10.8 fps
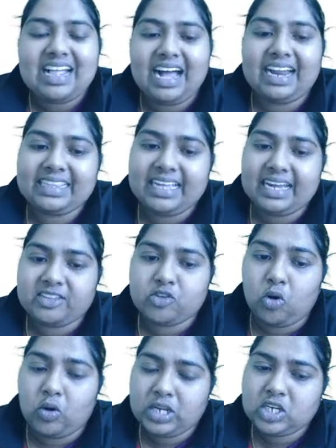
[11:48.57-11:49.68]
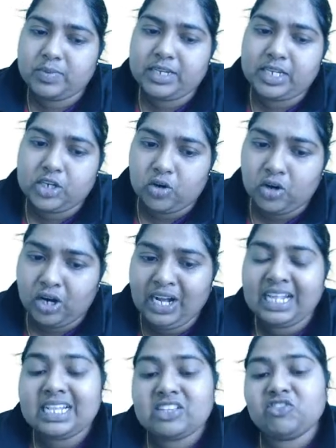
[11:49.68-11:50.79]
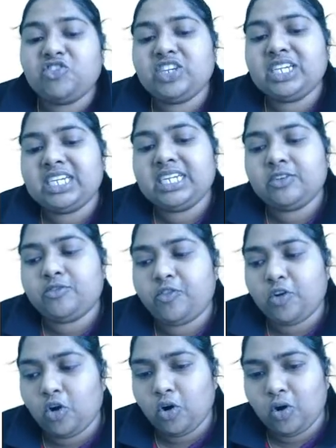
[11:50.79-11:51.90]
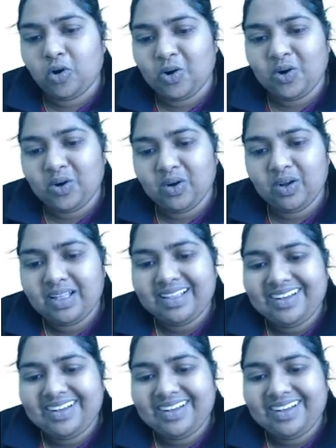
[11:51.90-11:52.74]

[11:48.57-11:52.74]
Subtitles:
and there is going to be no gene flow.